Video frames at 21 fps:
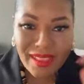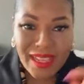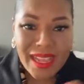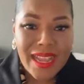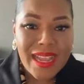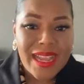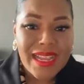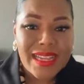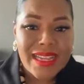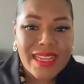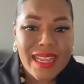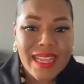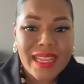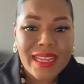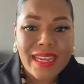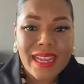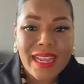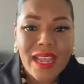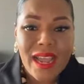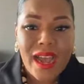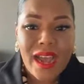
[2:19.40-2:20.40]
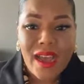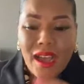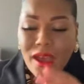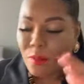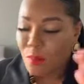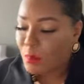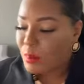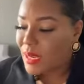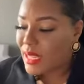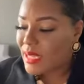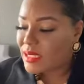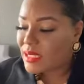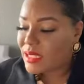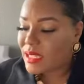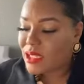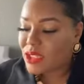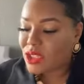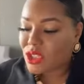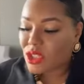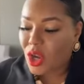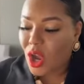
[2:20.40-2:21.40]
Again,
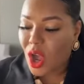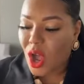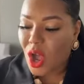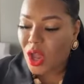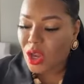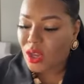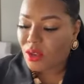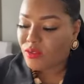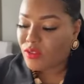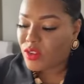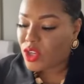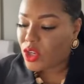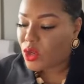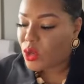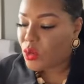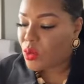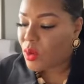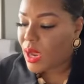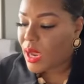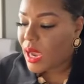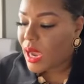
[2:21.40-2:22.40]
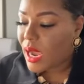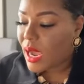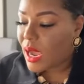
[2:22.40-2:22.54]
blessings to all of you.